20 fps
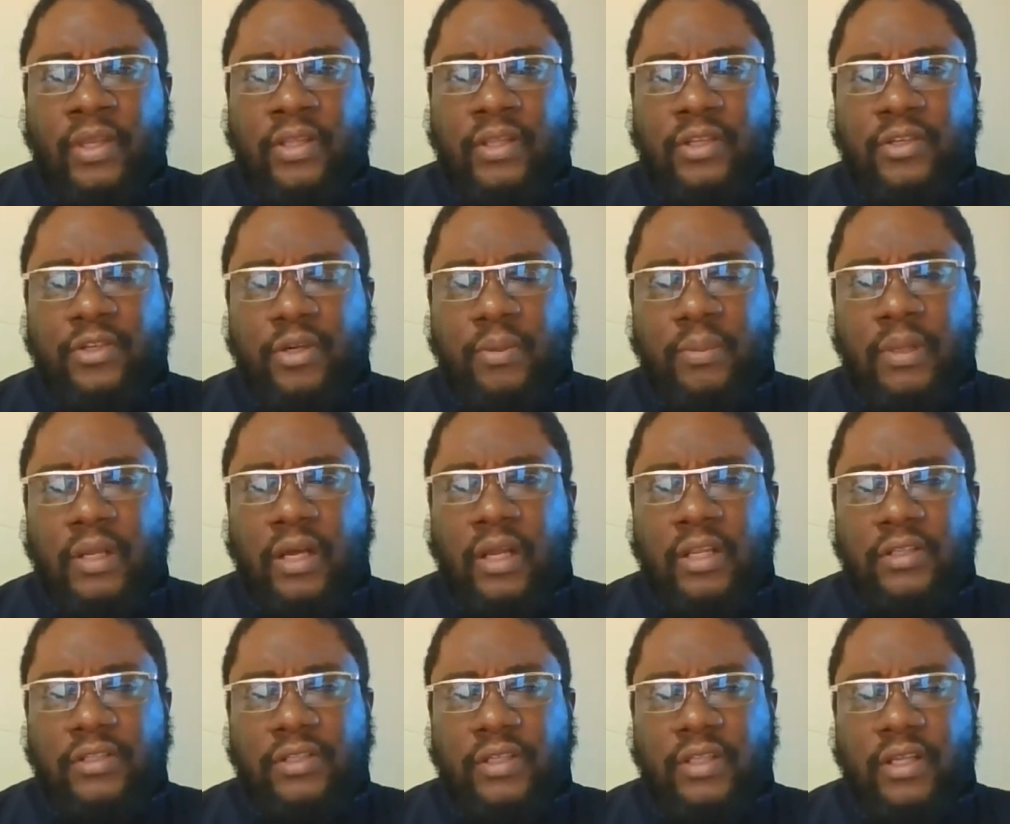The
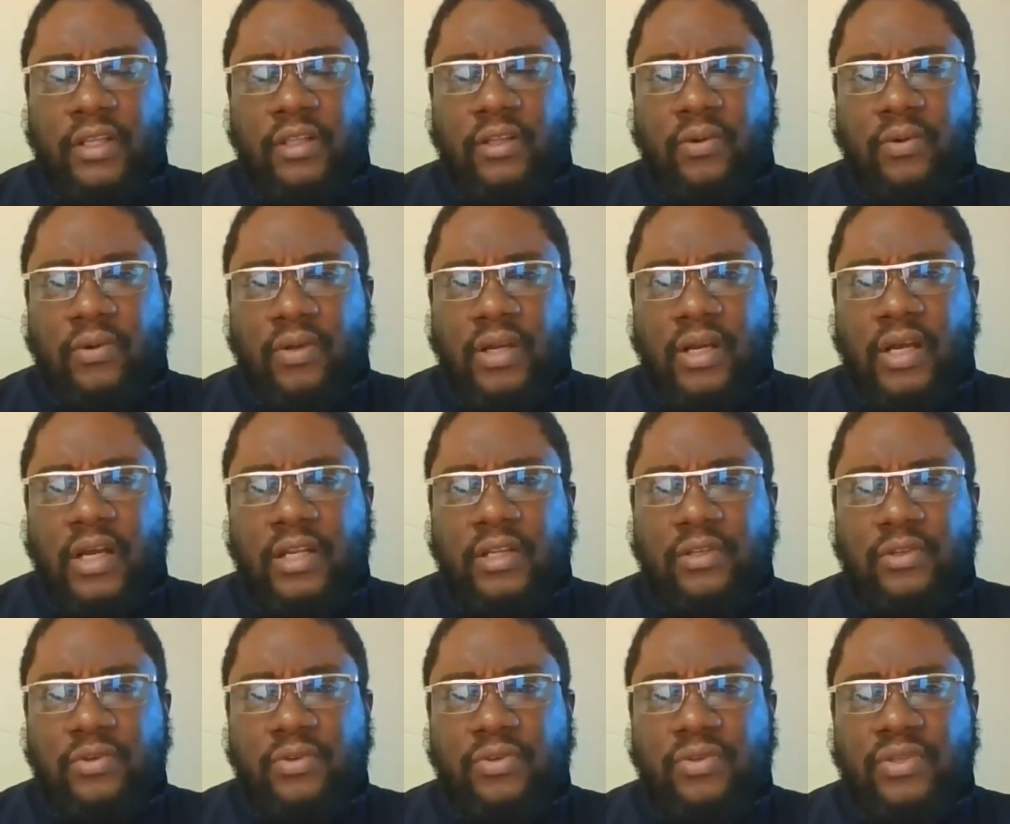terminology that the Quran
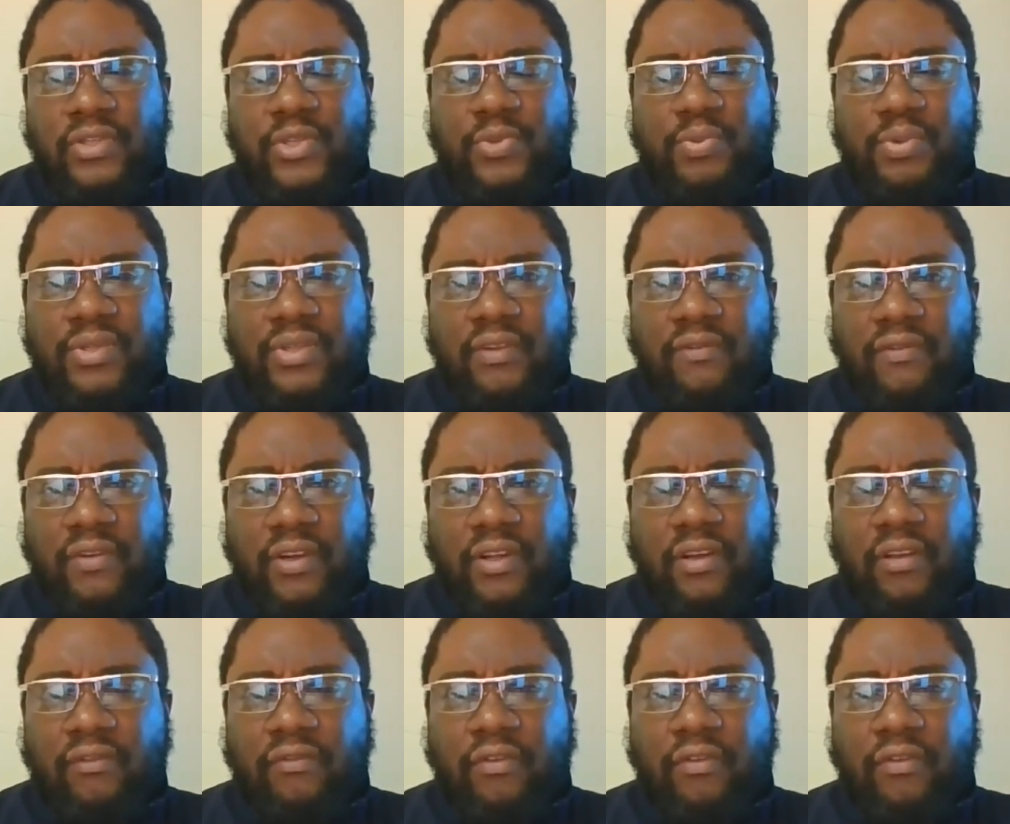uses specifically